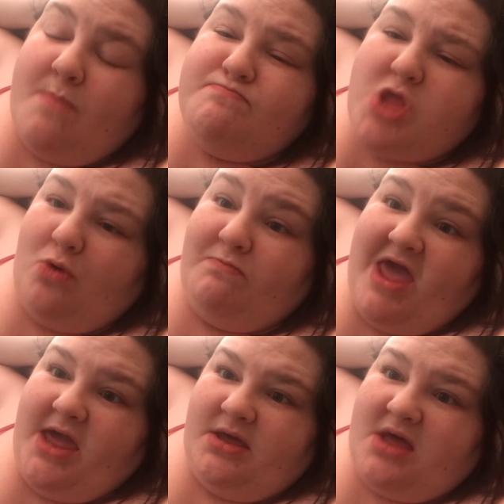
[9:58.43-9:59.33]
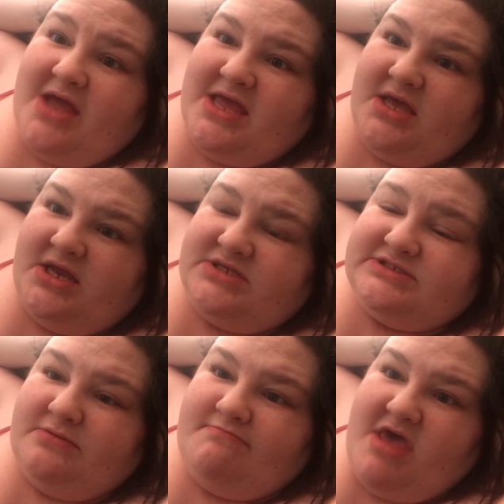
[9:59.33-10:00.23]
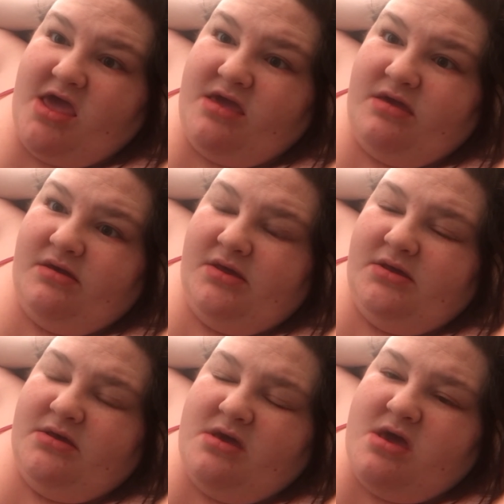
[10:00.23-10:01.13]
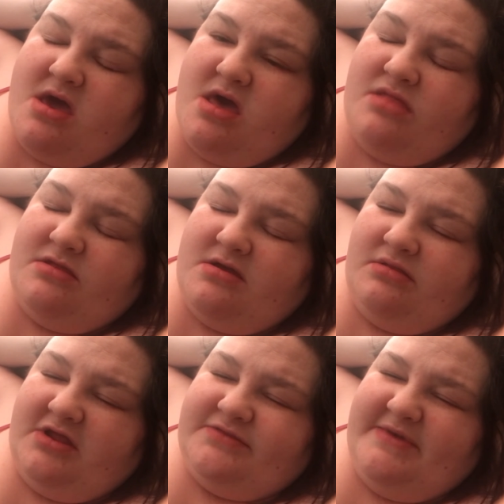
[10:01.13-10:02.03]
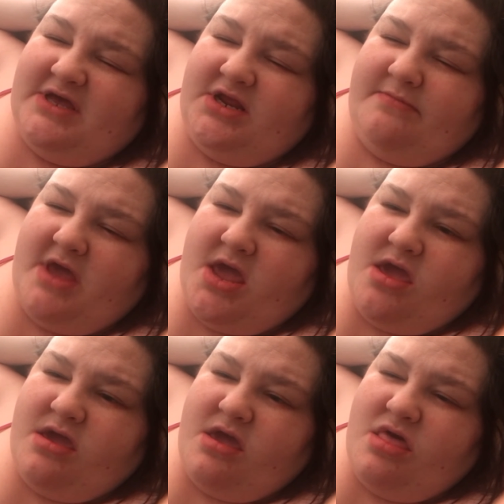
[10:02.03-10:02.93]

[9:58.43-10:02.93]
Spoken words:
No, May. I can't get into May. And then, like, the beginning of May.